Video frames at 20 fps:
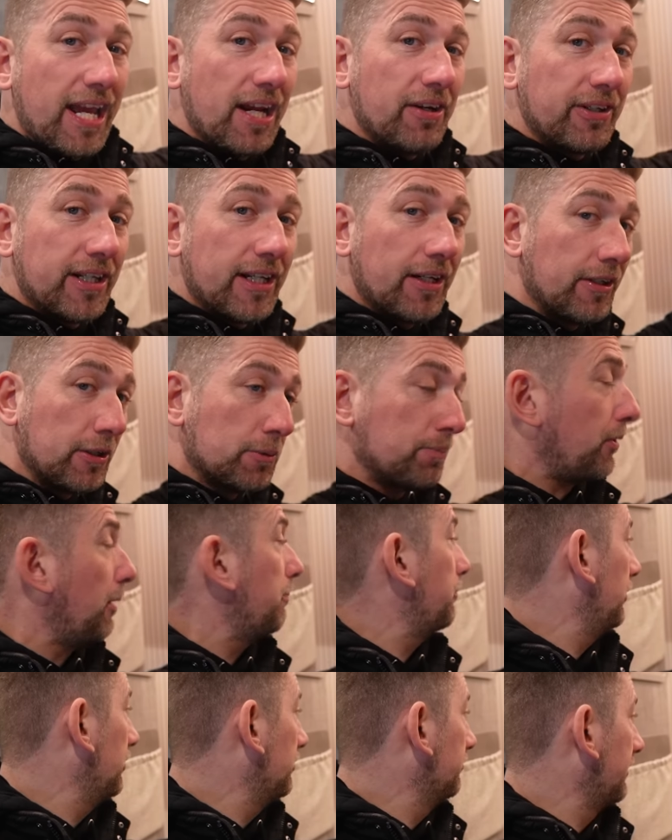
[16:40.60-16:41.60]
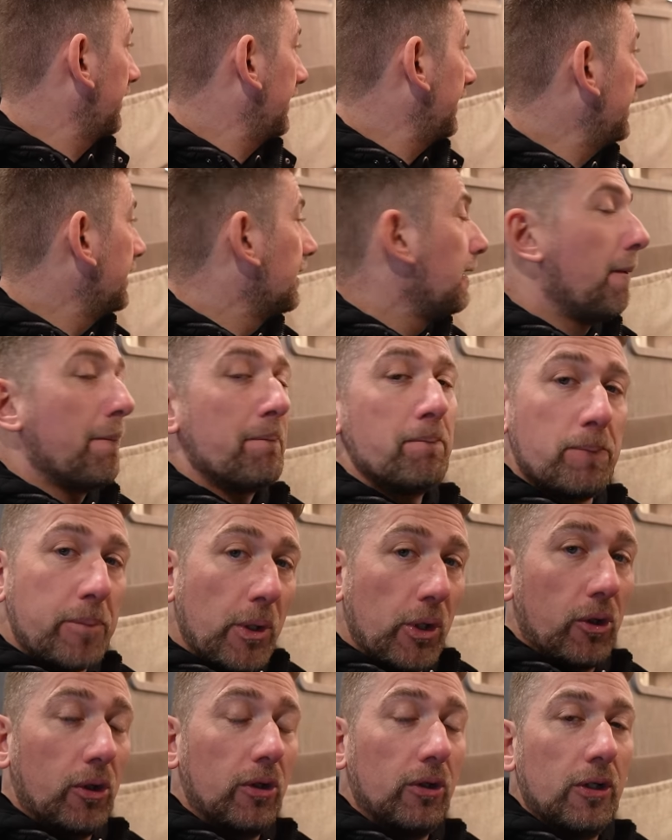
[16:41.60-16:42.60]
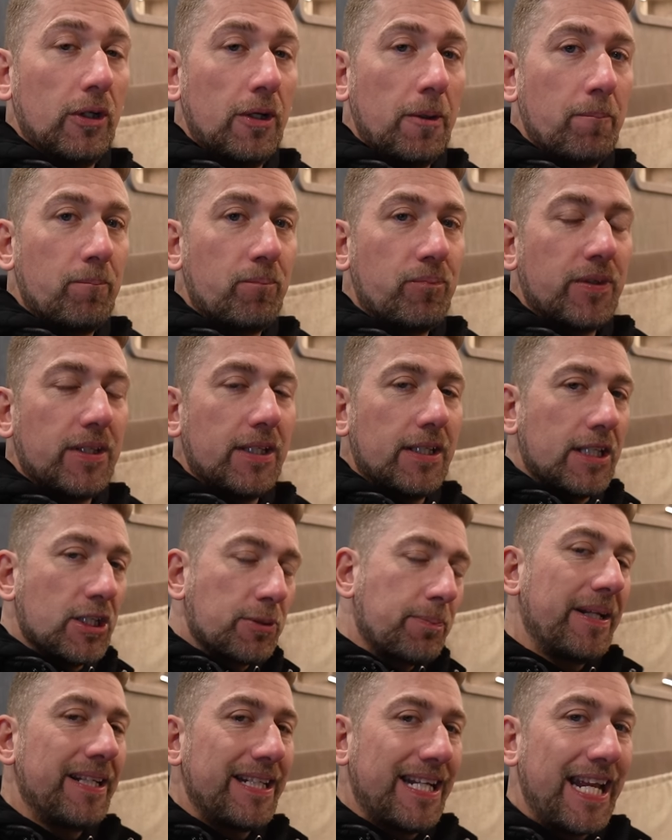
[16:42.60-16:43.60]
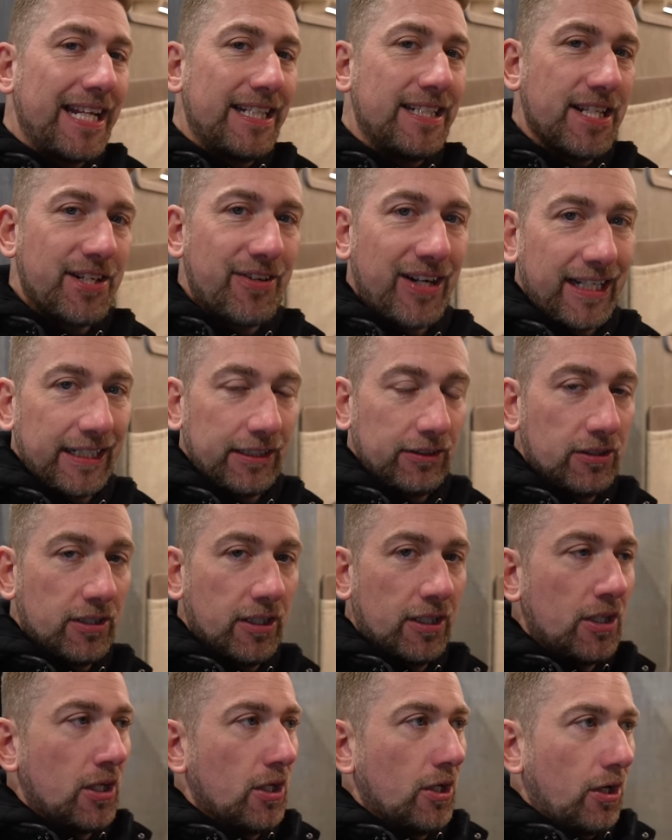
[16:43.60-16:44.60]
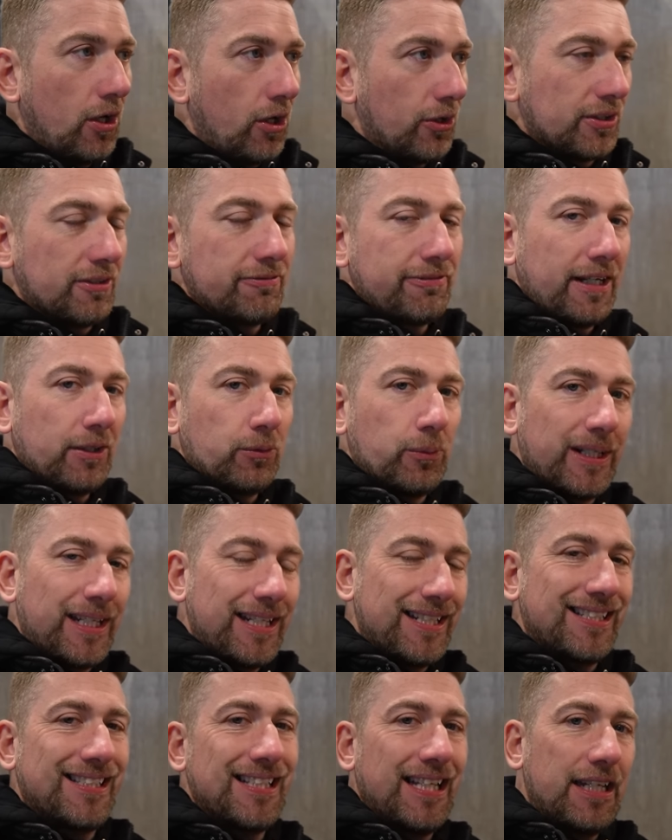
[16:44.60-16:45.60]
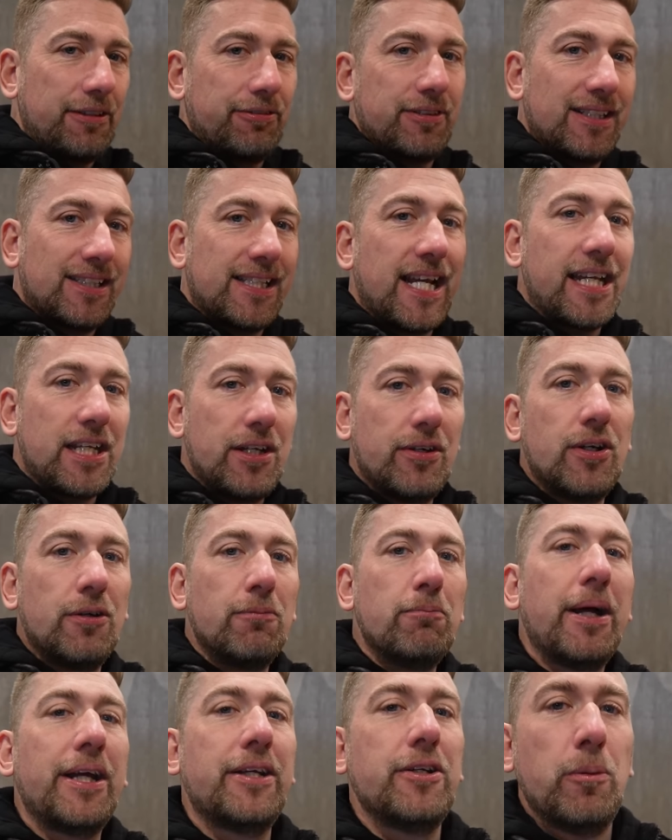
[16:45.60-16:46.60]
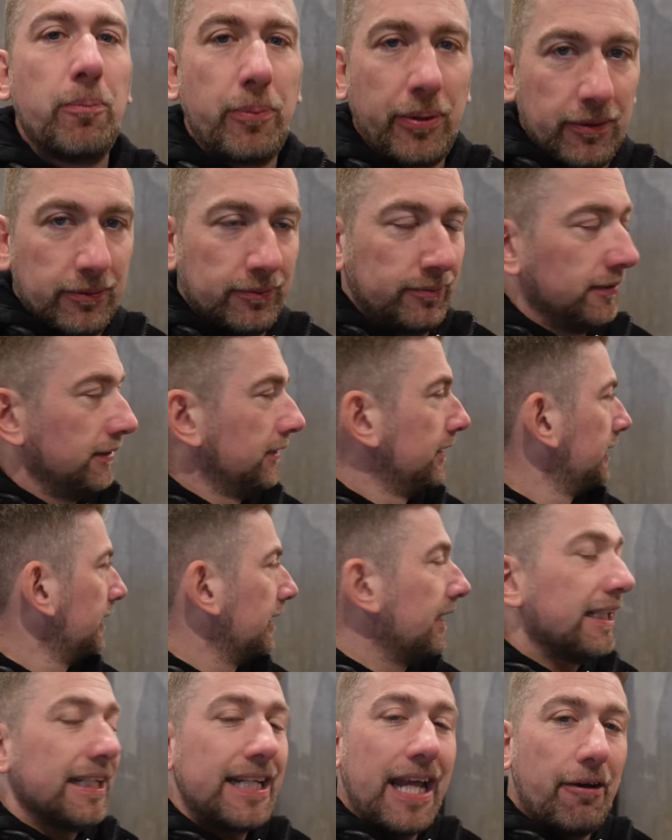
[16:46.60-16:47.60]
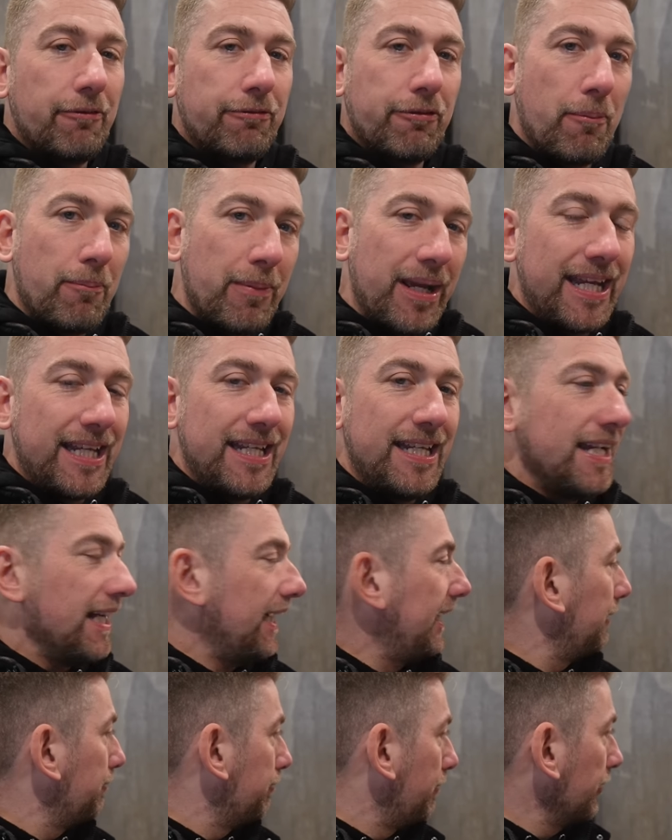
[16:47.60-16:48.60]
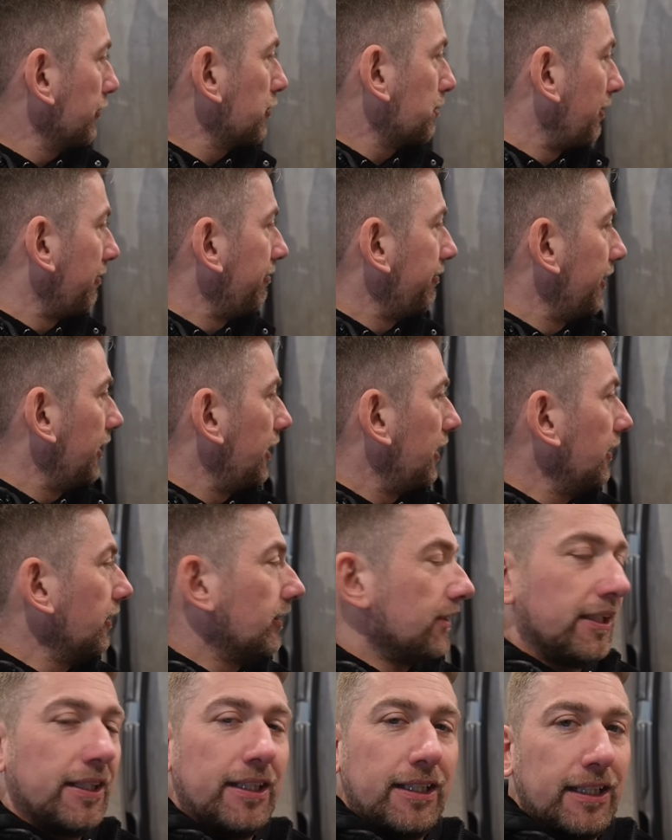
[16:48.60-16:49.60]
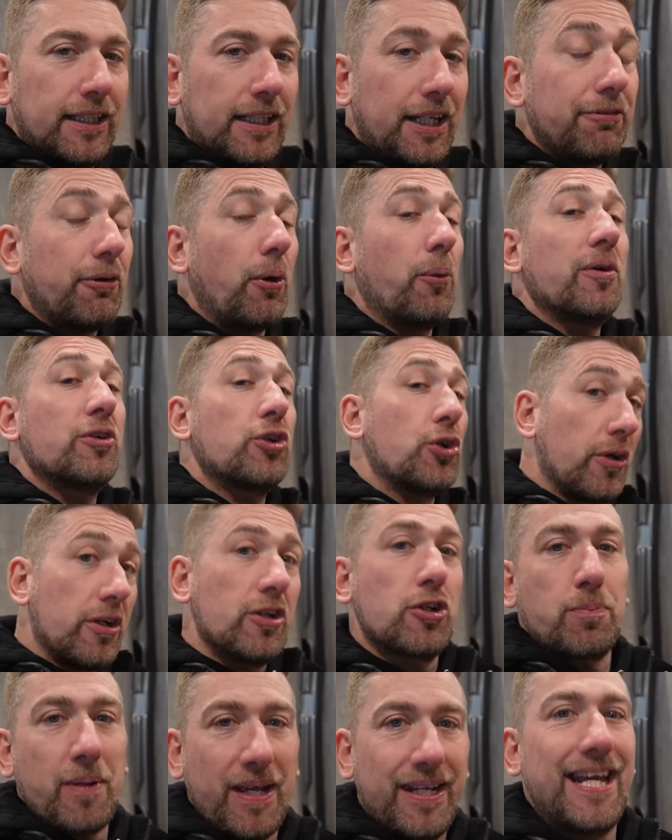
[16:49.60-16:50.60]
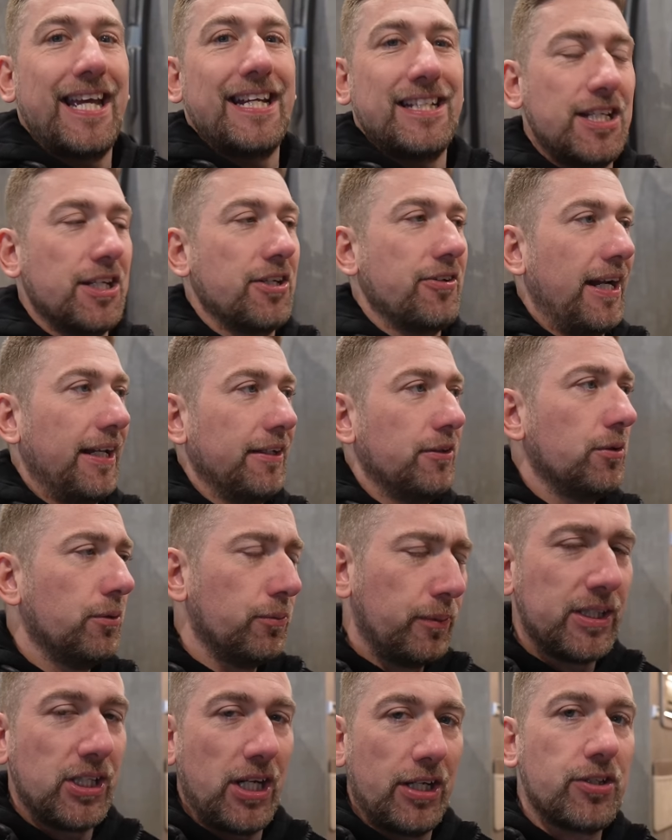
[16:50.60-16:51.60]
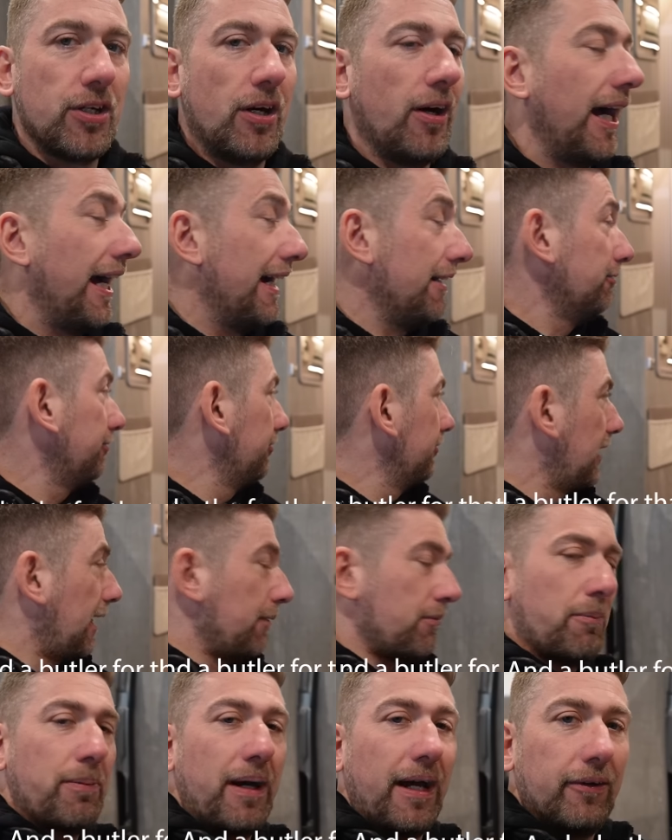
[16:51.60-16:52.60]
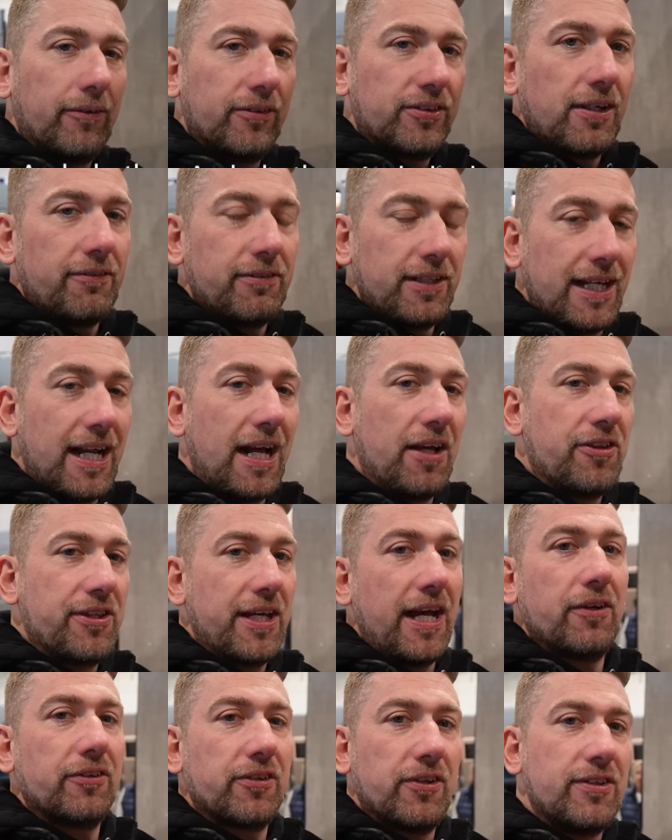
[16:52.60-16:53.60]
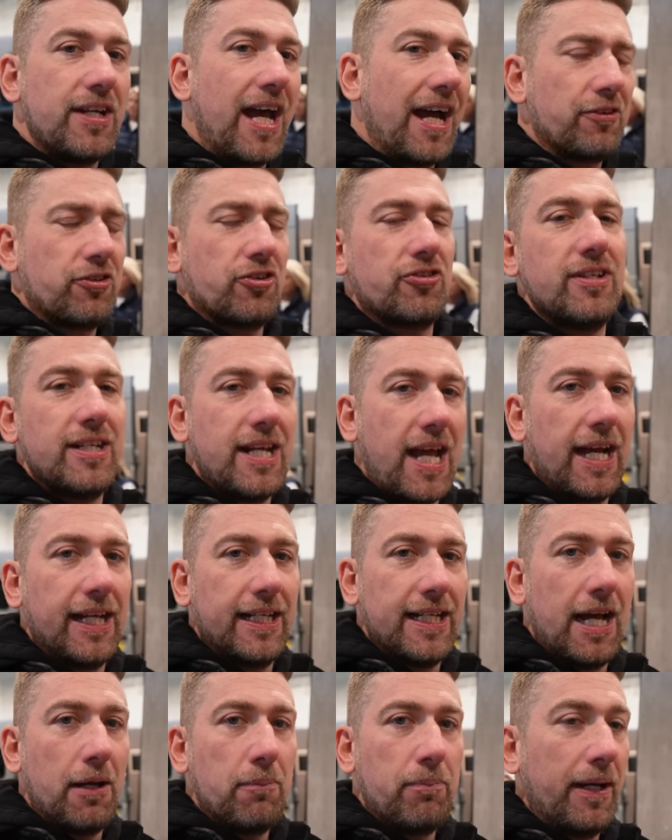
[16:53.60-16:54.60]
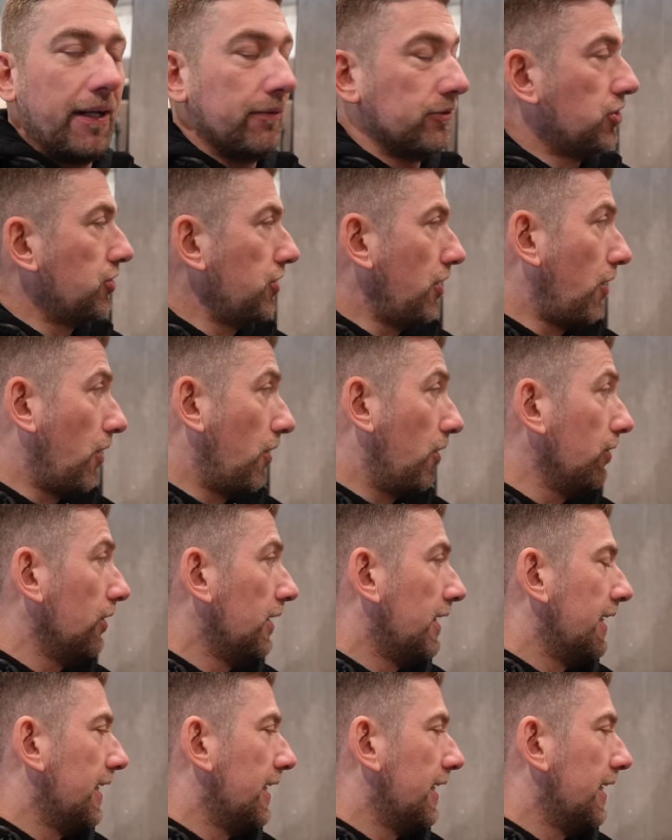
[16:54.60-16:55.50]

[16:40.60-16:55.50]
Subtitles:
area, it's proper lovely, but you're spending 80 grand on a van where you still have to set your own bed up. Now for me, I'd much prefer, if I was going to spend 80 grand, which I don't have, I'm about £79,999 short.